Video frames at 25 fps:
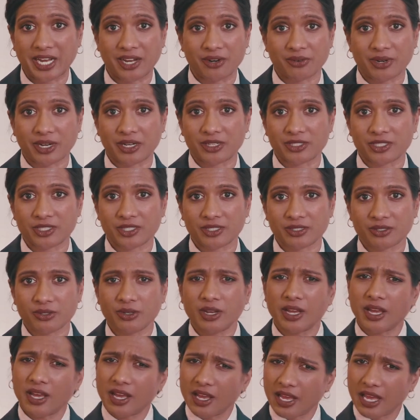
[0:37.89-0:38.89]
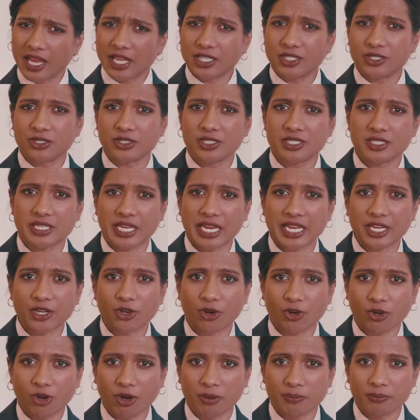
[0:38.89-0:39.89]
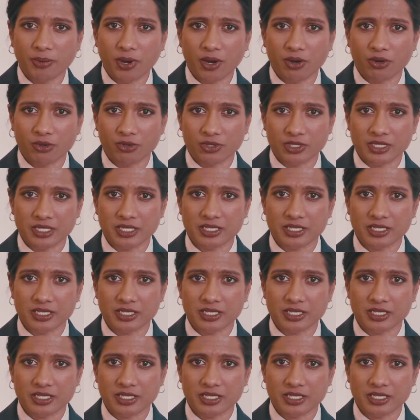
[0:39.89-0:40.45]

around you and to stay your composed